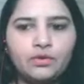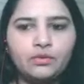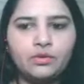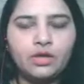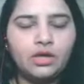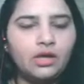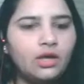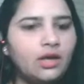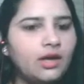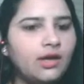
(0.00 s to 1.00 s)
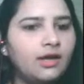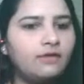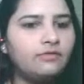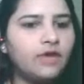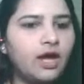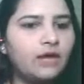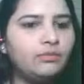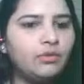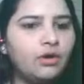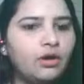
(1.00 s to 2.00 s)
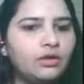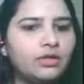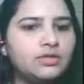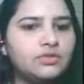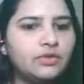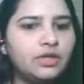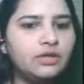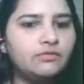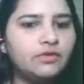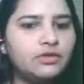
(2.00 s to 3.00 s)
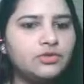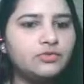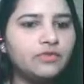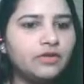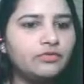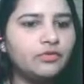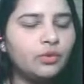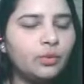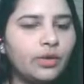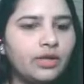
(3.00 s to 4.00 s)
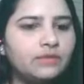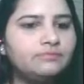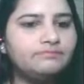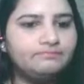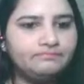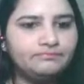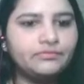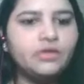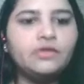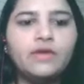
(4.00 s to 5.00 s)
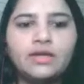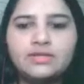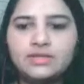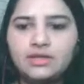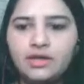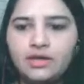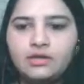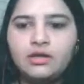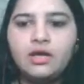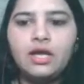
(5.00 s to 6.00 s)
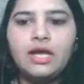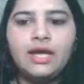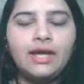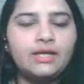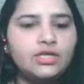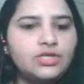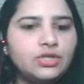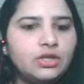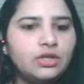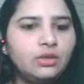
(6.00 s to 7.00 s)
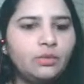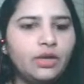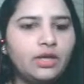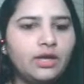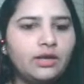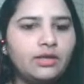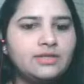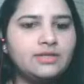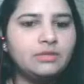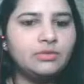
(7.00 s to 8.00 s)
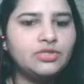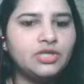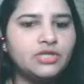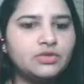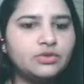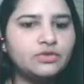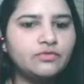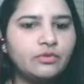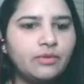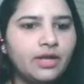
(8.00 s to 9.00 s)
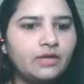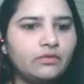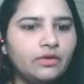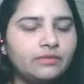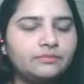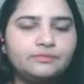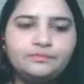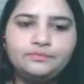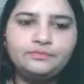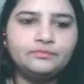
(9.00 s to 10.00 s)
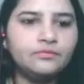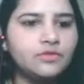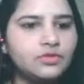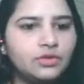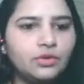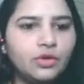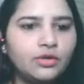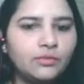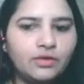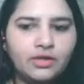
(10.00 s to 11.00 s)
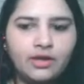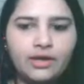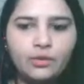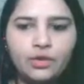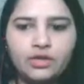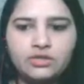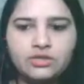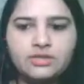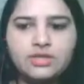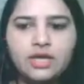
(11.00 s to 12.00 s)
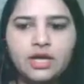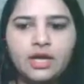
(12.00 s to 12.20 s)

Okay. If card blocked, it's really difficult to wait for a while. You can see that. Additionally, one can easily purchase goods from anywhere. So you're talking about the advantages.